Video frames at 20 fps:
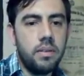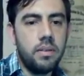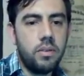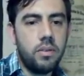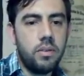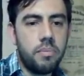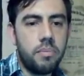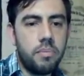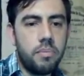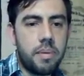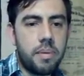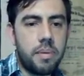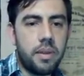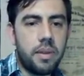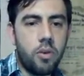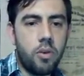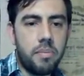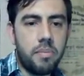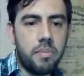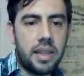Maybe
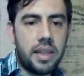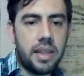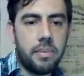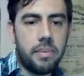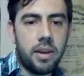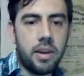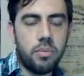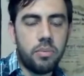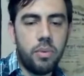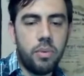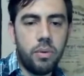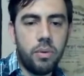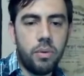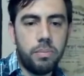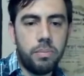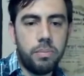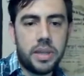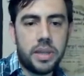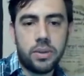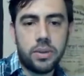normal developed
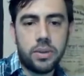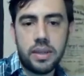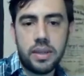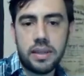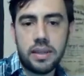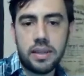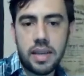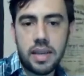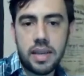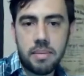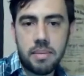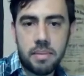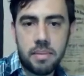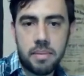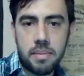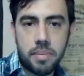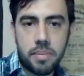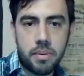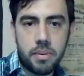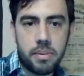move, bishop
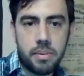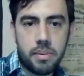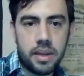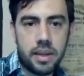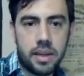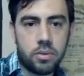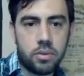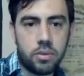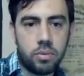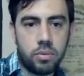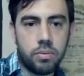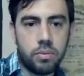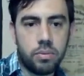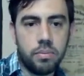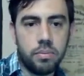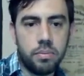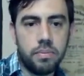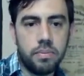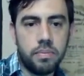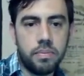d7 probably to
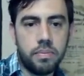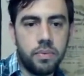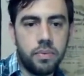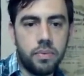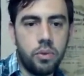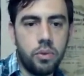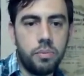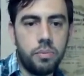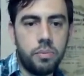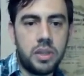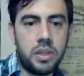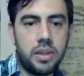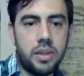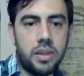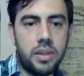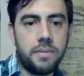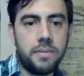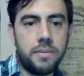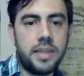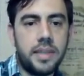do bishop
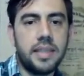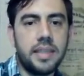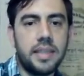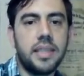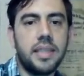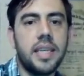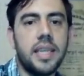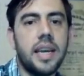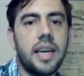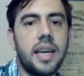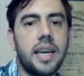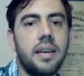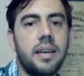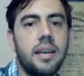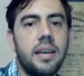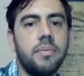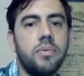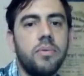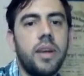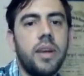f6 check
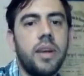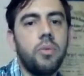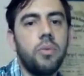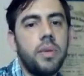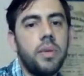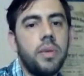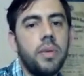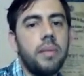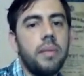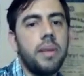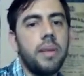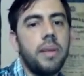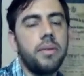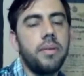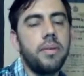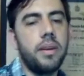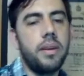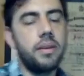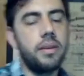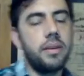and try to win a pawn
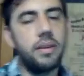here.